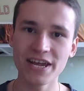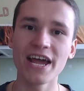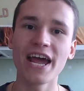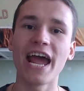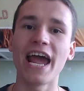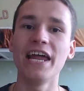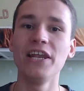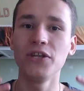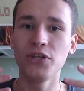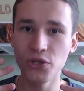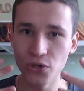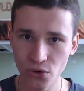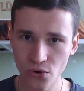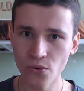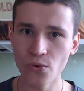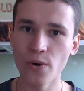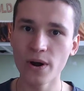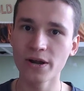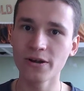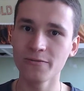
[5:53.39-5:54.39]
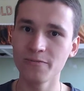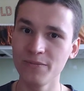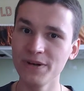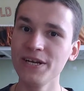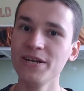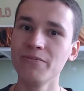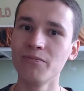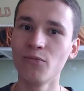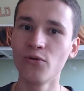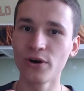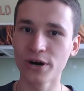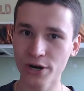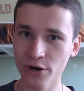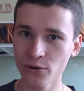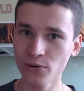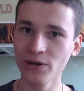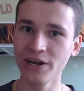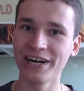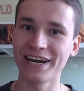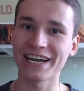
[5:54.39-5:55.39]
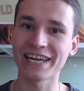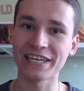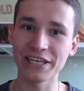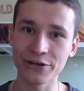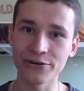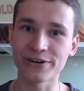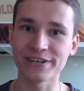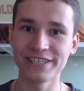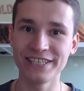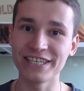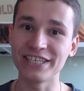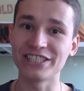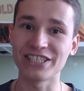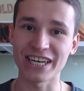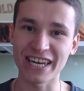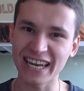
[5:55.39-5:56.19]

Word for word: and you will be more cooler in your diction.